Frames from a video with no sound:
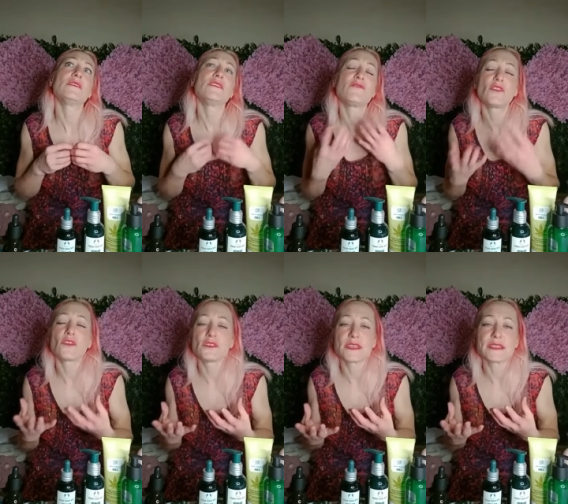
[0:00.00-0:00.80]
different
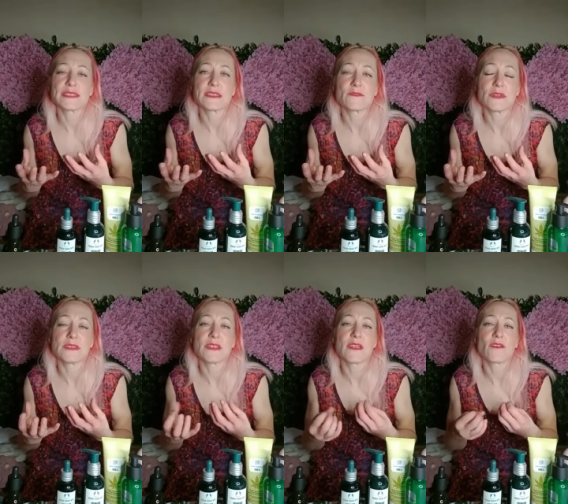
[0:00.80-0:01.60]
contents that are
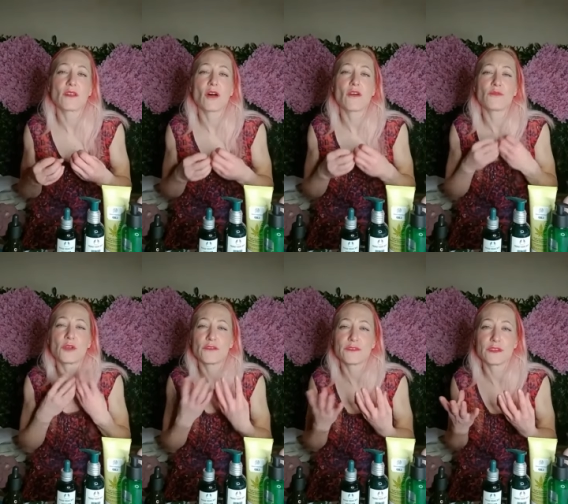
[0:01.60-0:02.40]
in there, a lot of
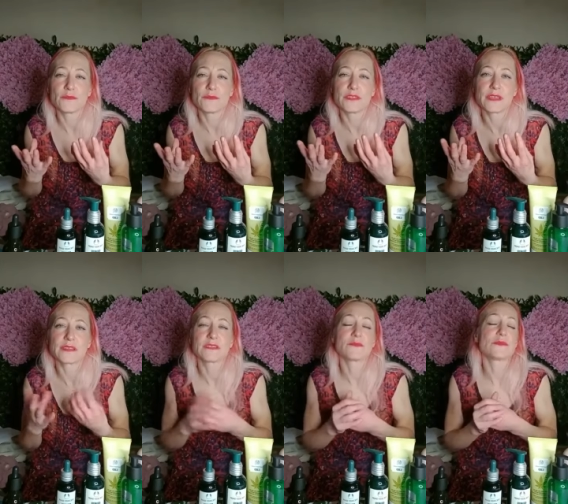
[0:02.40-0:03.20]
perfumed
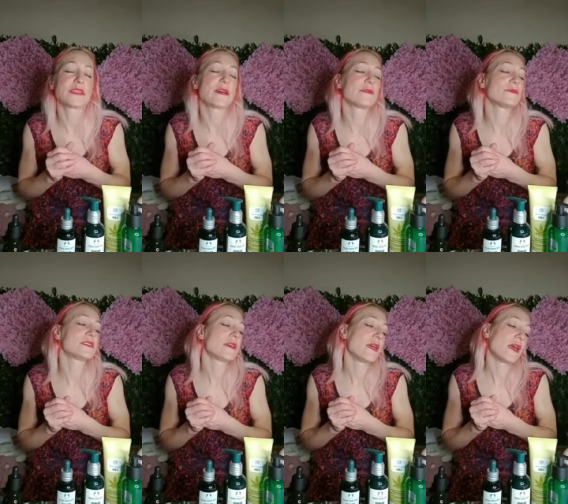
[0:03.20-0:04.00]
things
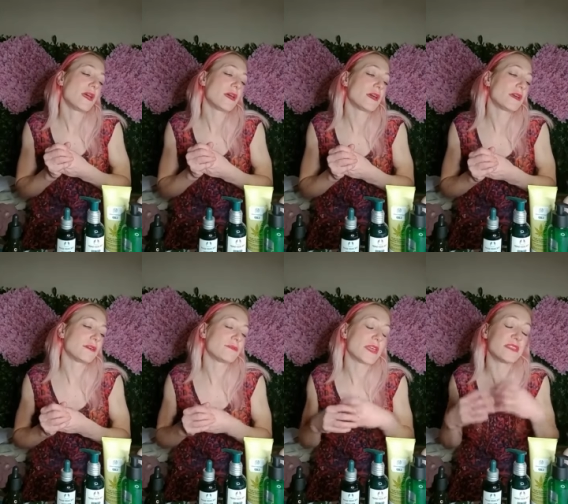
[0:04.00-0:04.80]
sometimes,
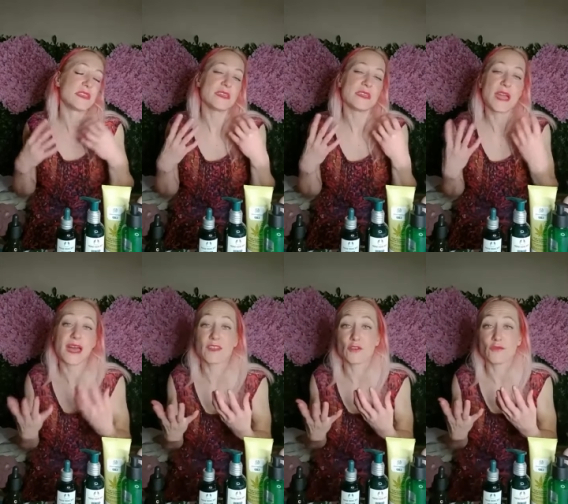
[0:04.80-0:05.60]
The
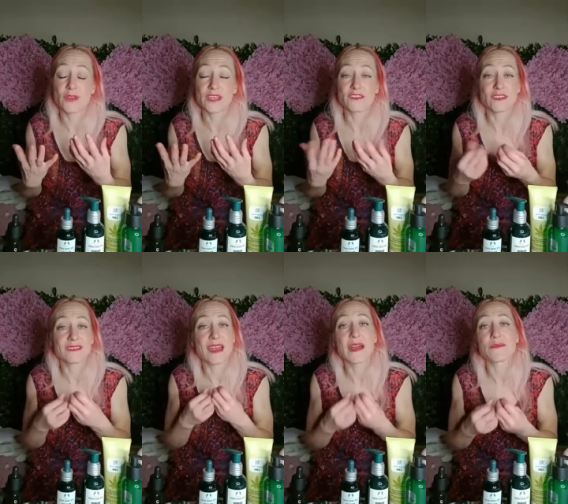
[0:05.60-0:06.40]
aloe range
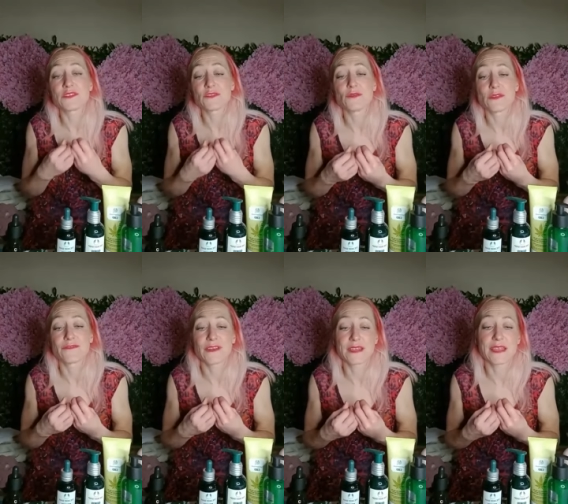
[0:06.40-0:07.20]
is absolutely
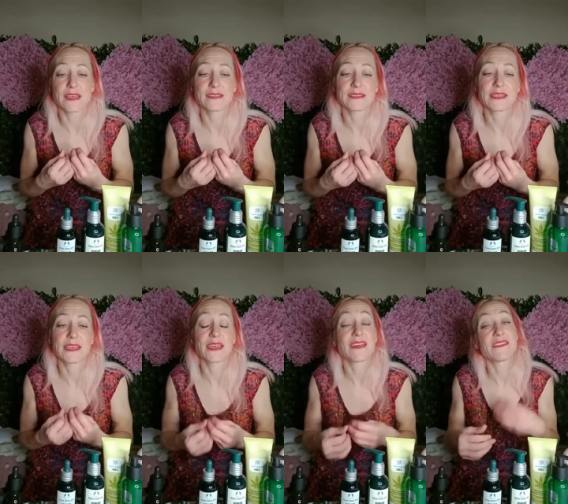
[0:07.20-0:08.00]

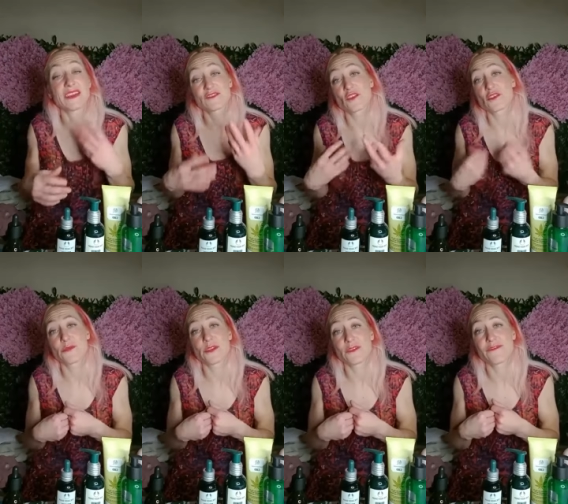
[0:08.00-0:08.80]
fantastic, and that's got
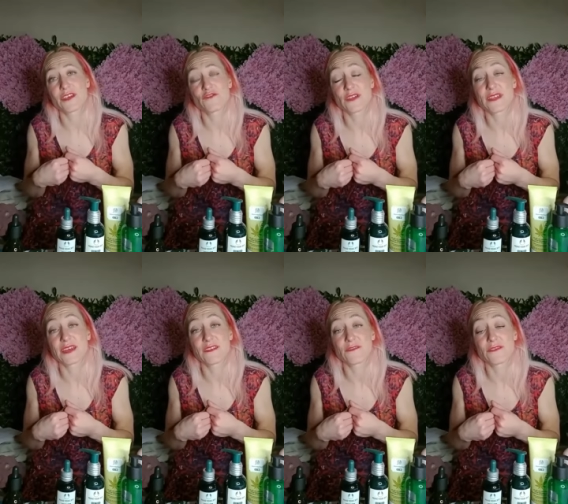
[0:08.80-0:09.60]
community fair trade
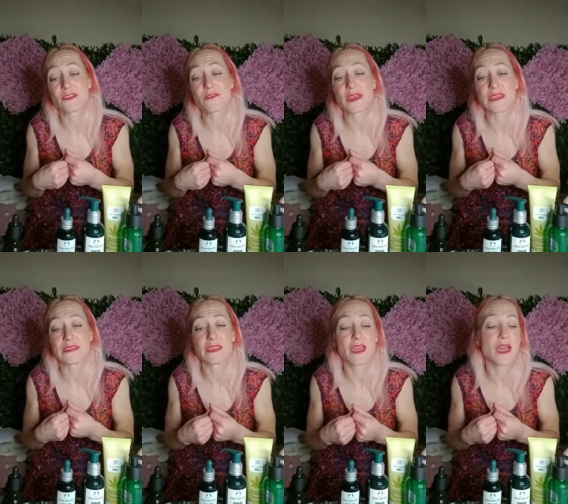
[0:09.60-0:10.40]
aloe vera
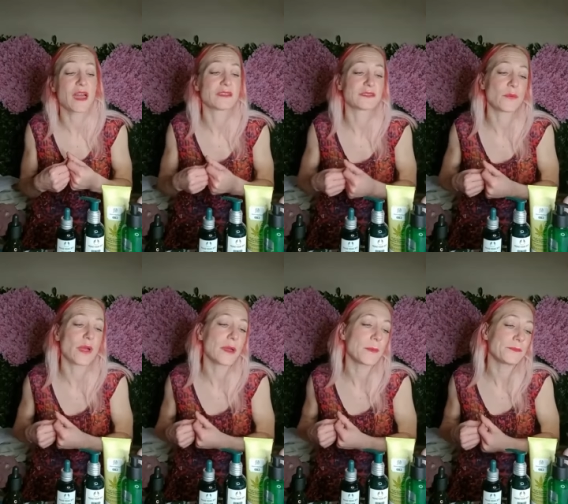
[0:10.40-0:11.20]
in there as
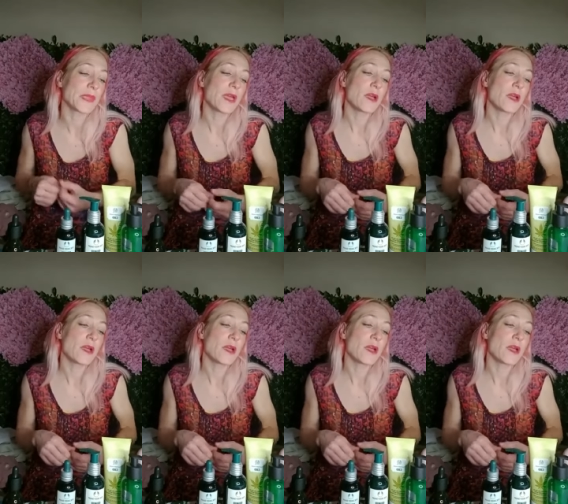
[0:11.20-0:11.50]
well.